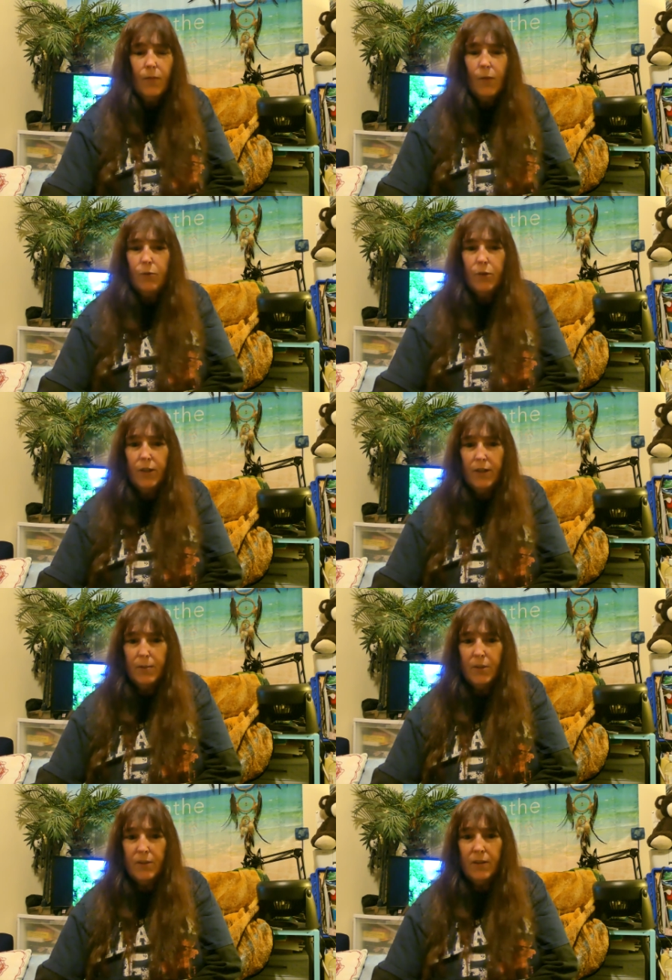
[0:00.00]
Really nice
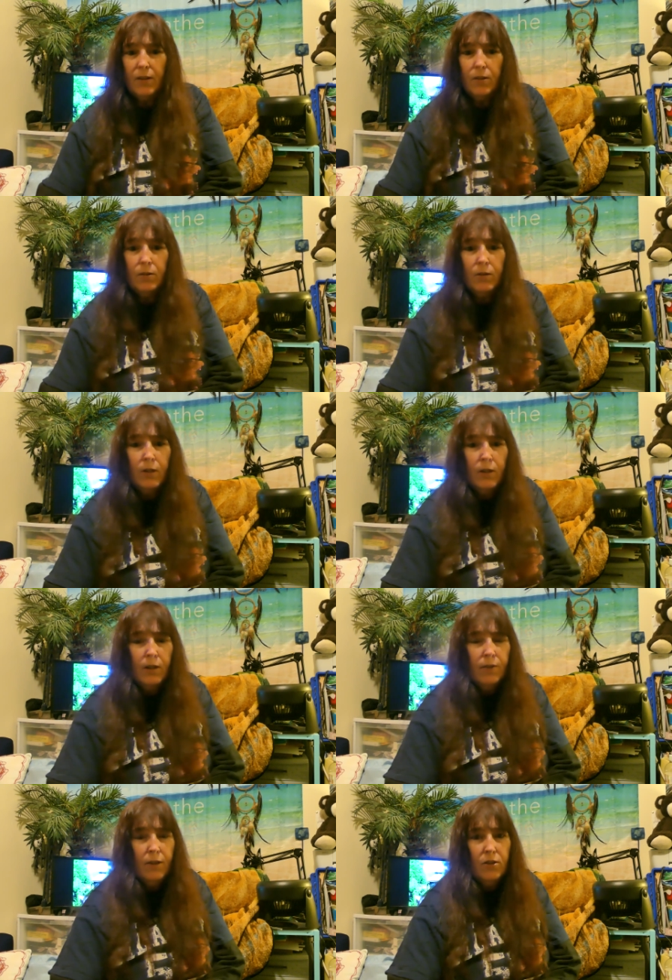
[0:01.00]
place to go.
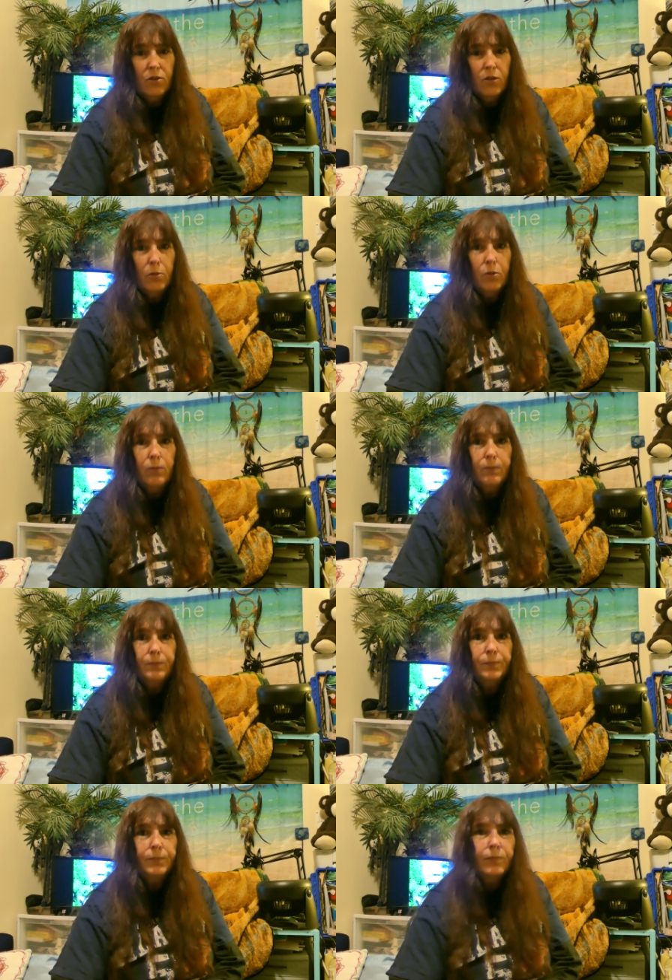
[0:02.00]
Very enjoyable.
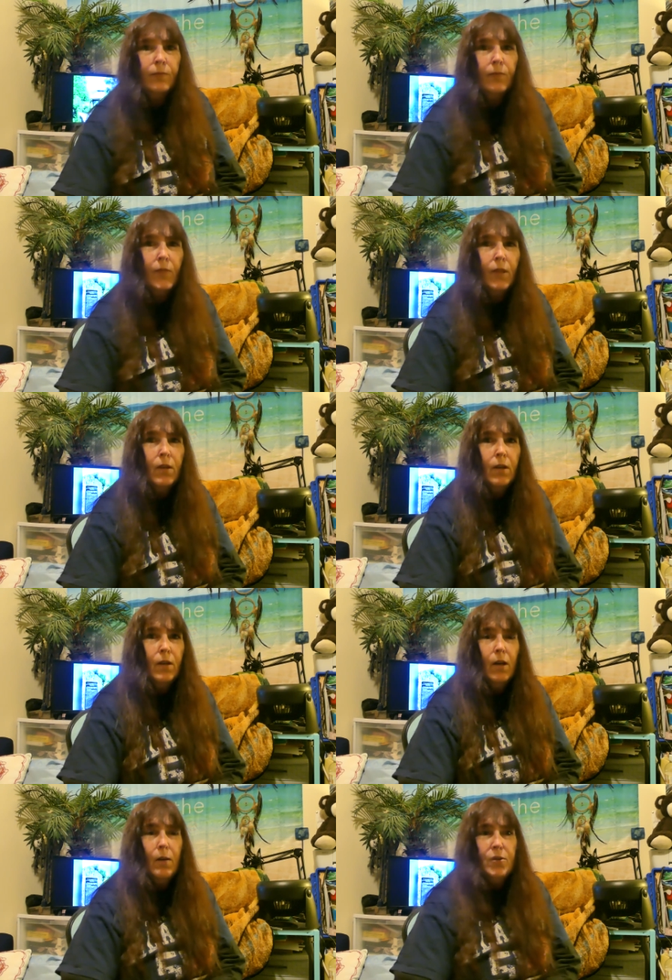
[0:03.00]

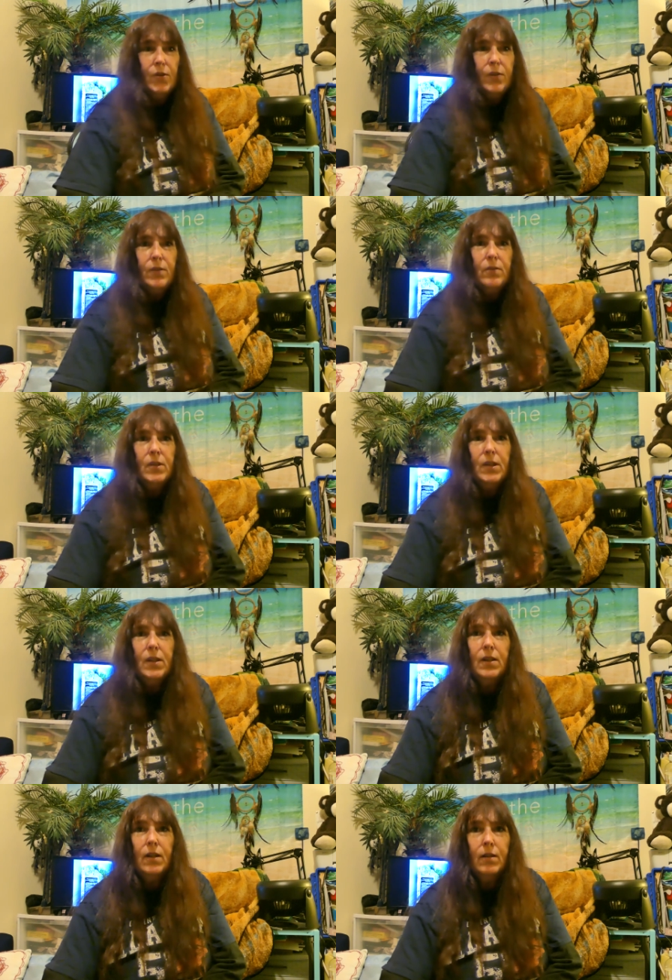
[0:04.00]
And uh, there's also
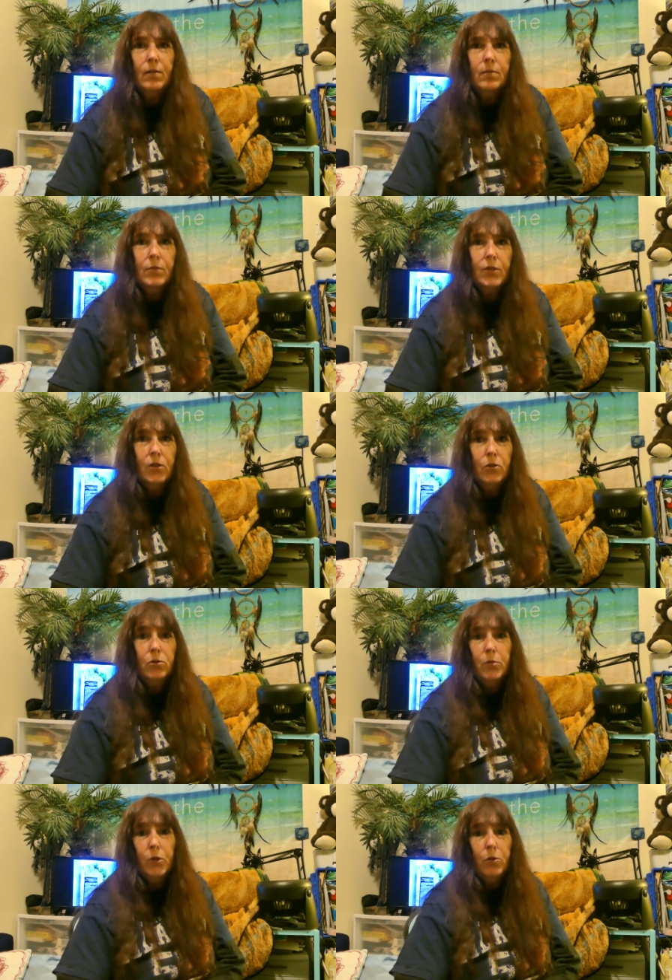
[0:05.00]
the um, the
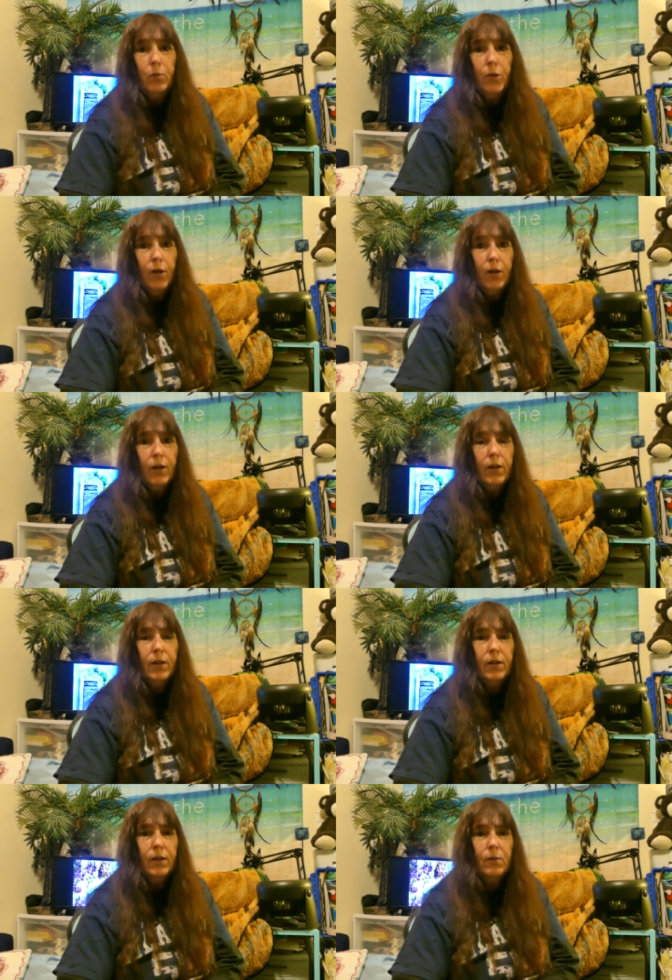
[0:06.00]
Totem Pole Park,
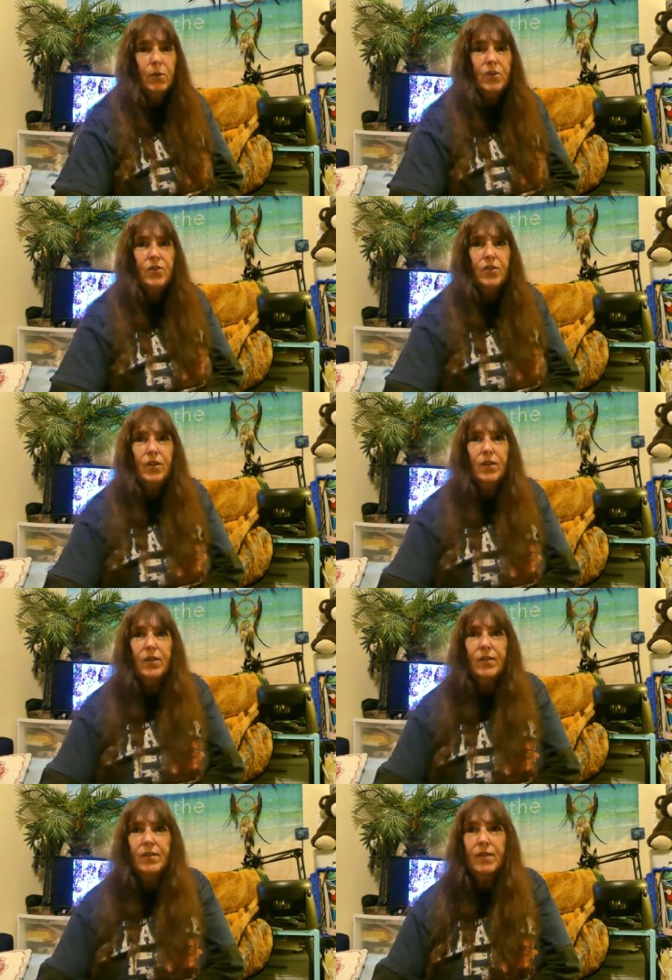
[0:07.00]
which
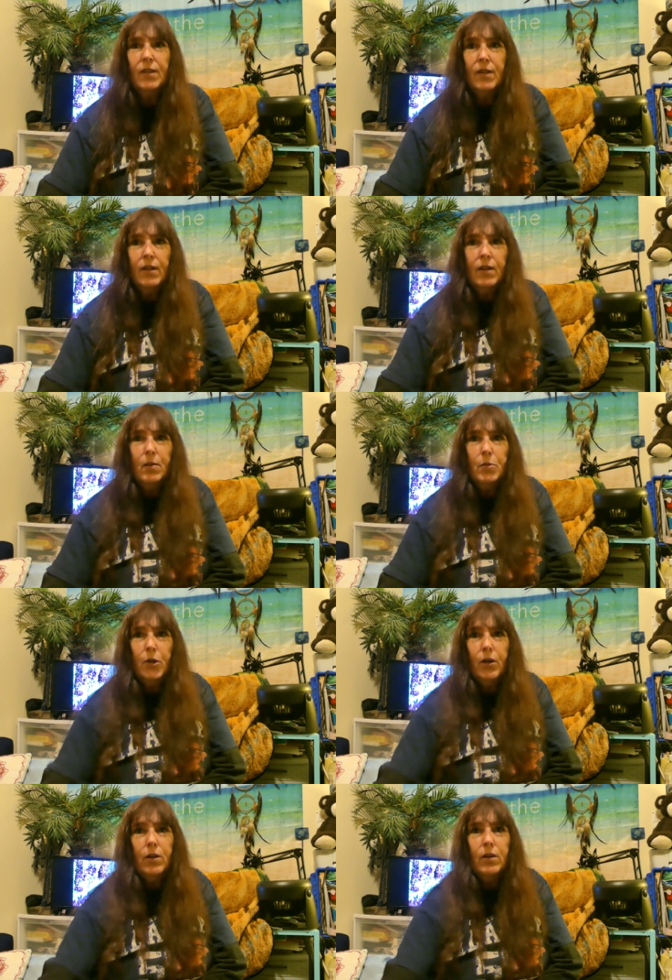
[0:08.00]
is a
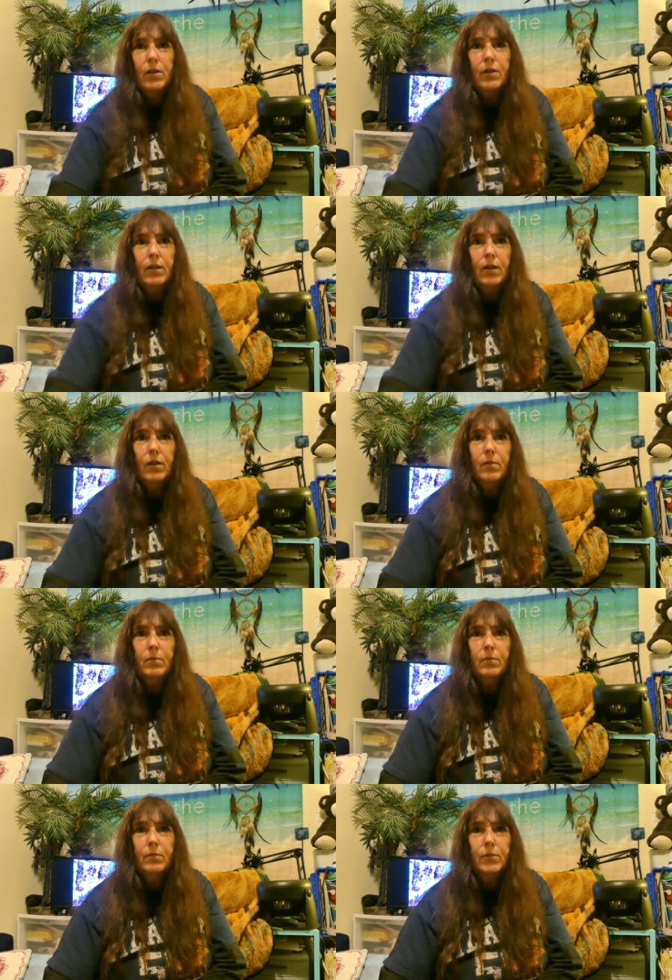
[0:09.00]
park um,
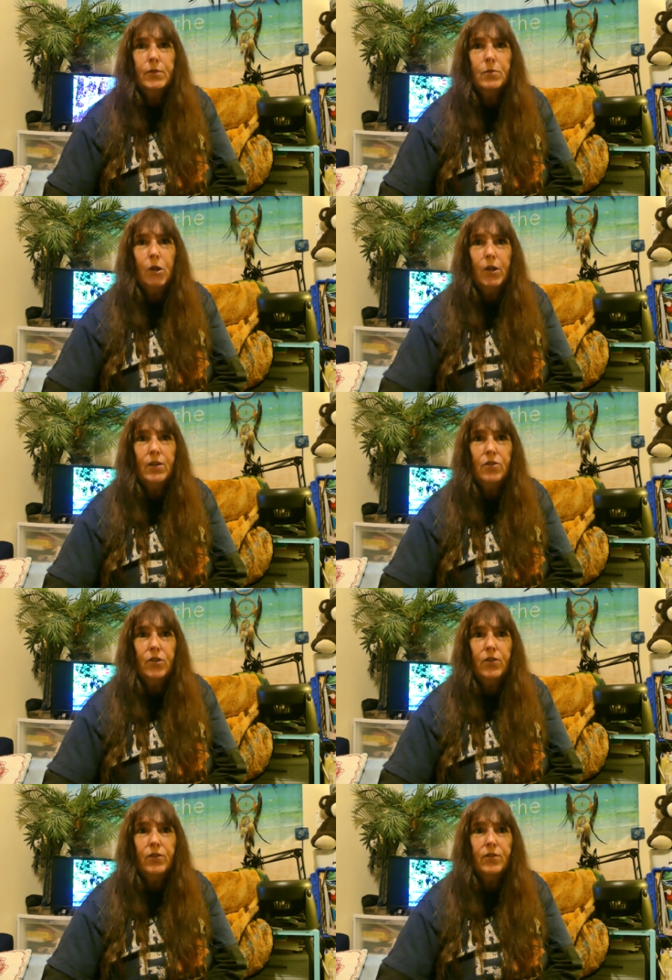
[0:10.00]
walking
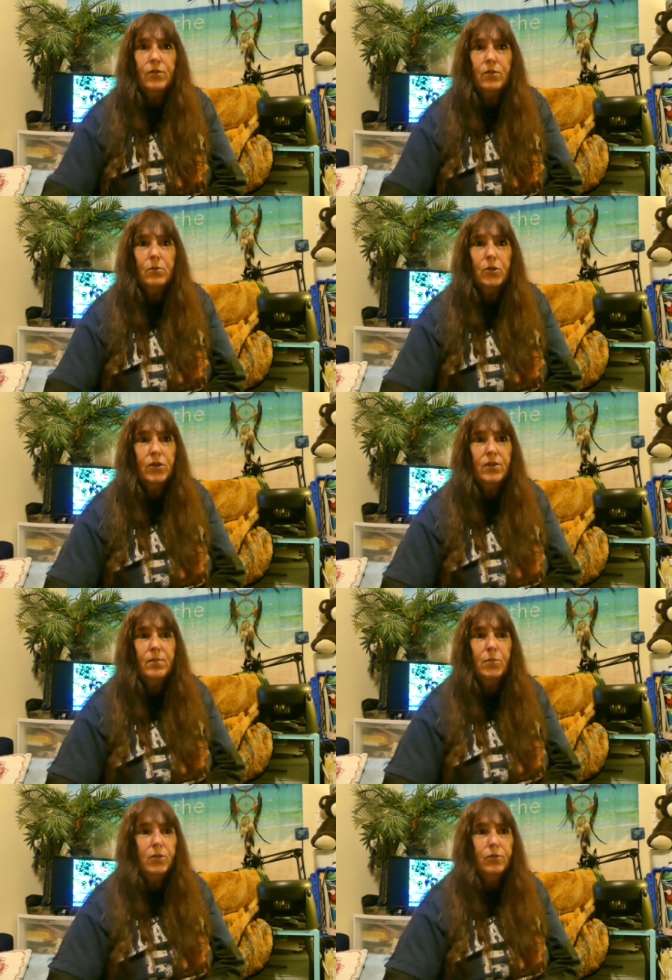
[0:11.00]
trails through the woods,
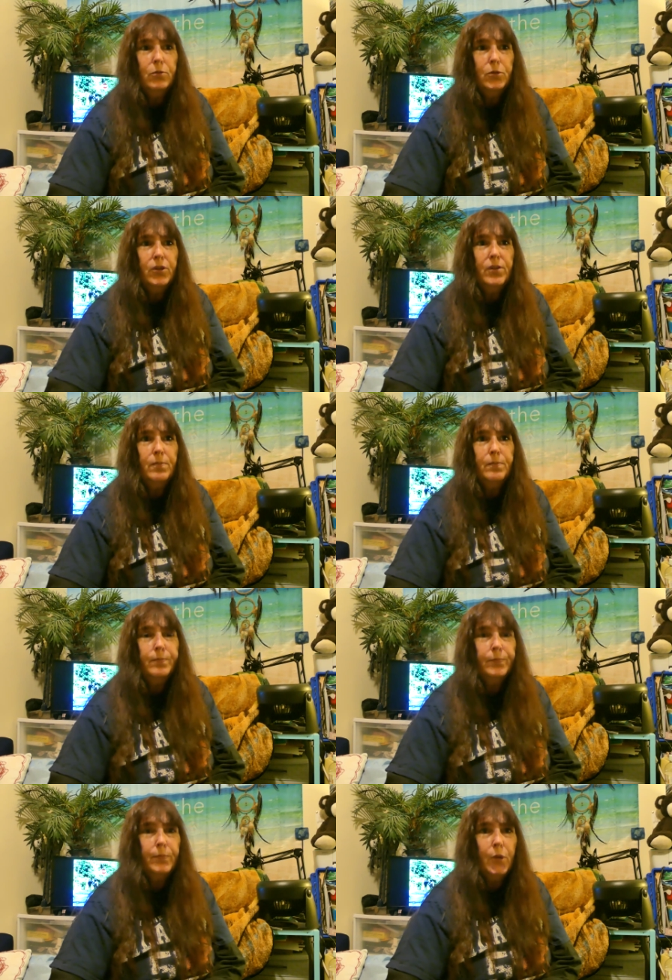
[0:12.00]
beautiful woods,
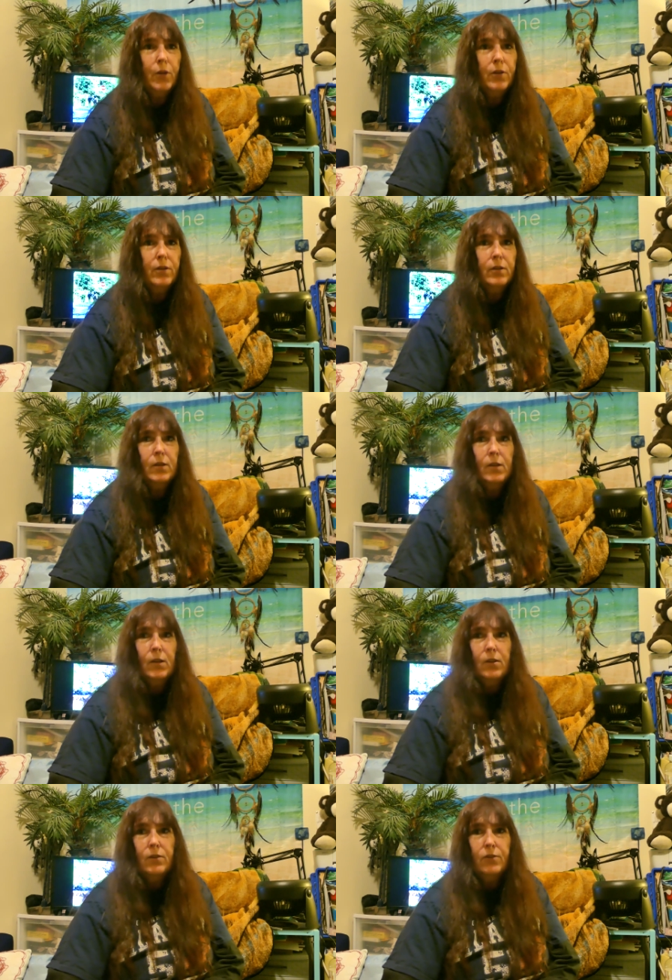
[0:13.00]
part of the,
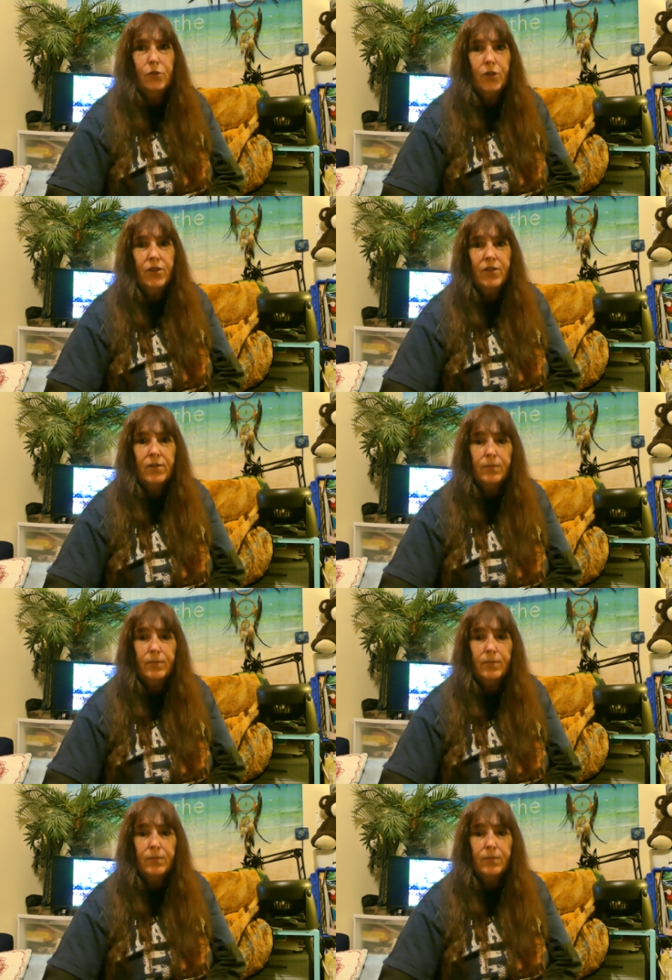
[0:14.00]
the forest.